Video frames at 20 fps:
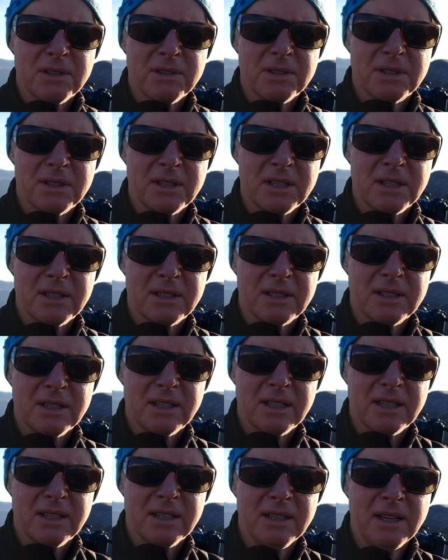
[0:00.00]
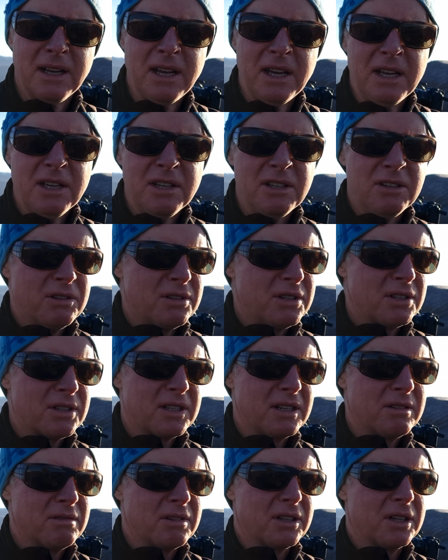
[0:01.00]
is that you just
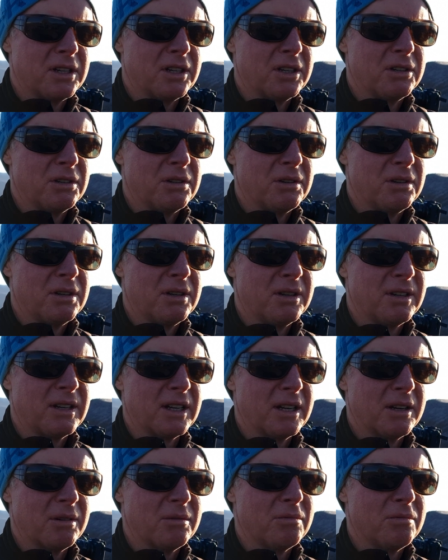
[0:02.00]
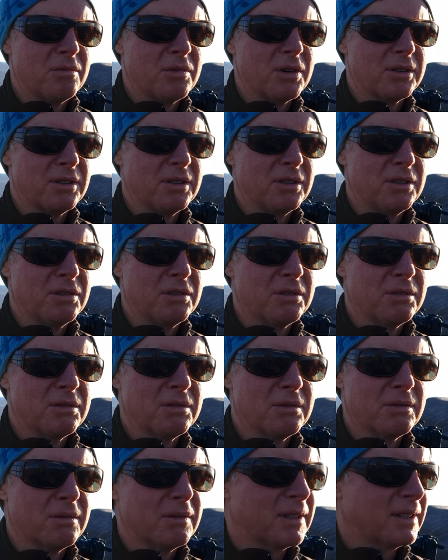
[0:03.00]
never know what
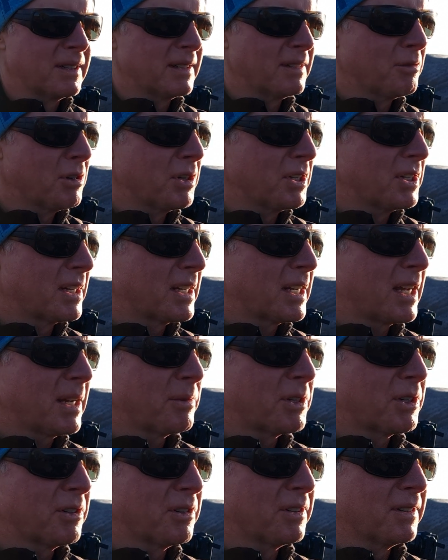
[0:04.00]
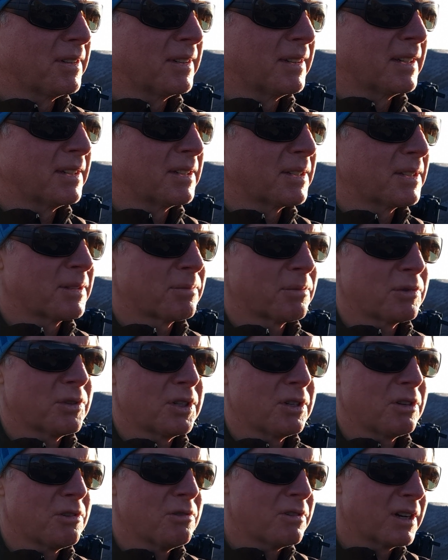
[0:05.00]
you capture, and it's pretty
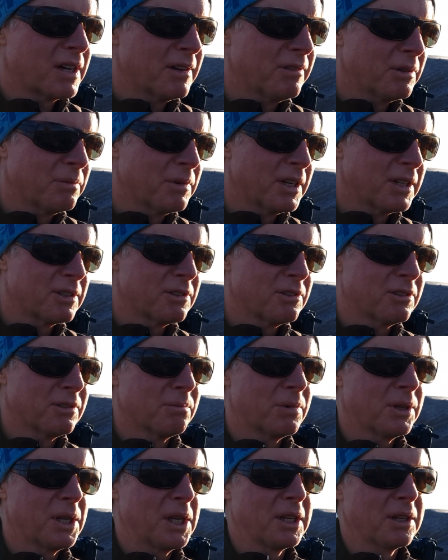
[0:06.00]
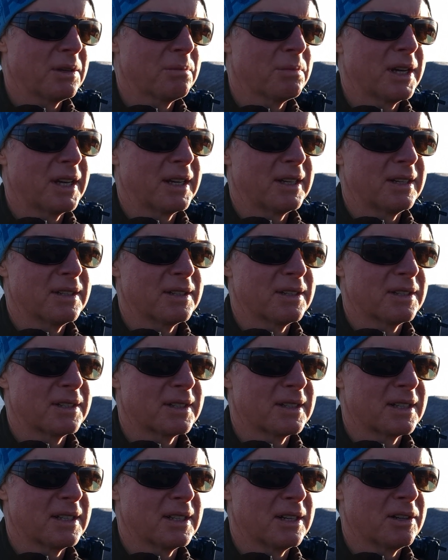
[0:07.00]
cool coming back to it and playing it back and
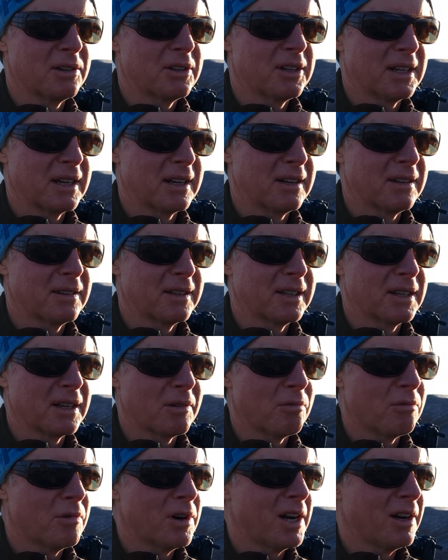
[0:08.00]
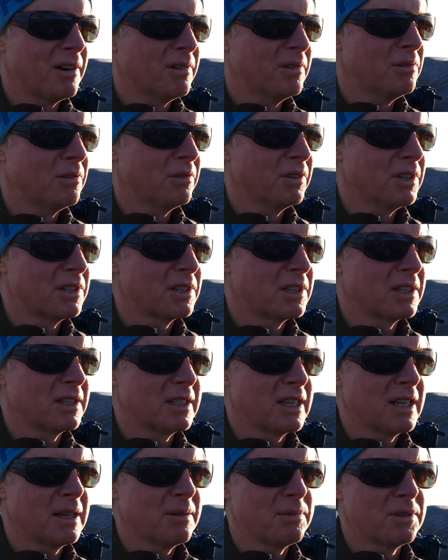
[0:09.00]
just looking at it and thinking, wow, all these things
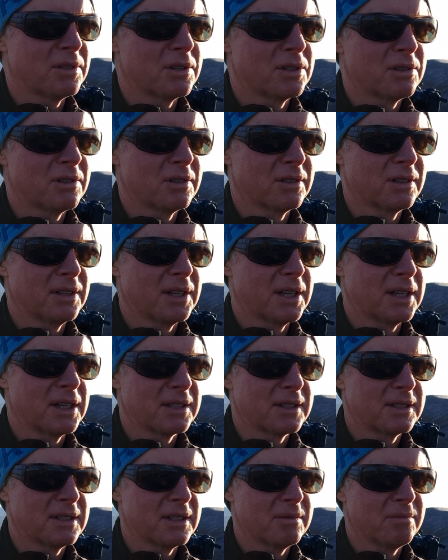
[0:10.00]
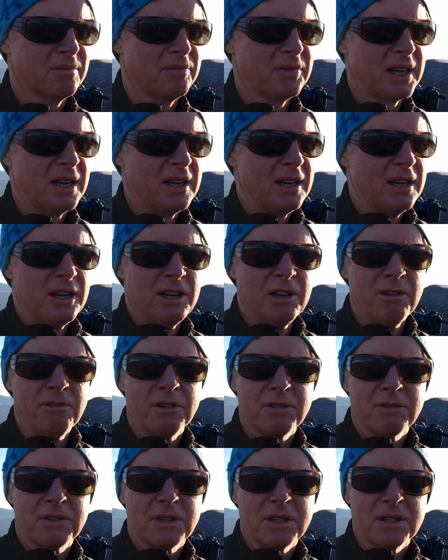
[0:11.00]
happened during the last
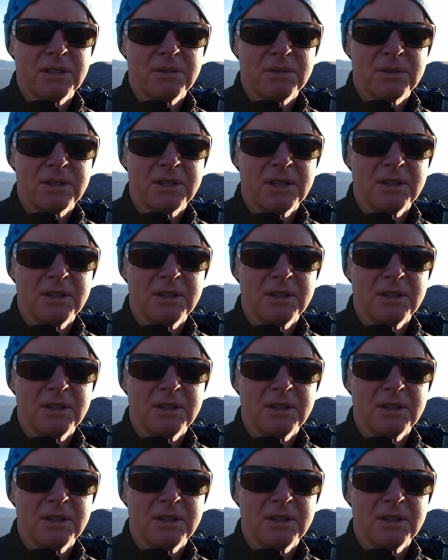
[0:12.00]
15 or so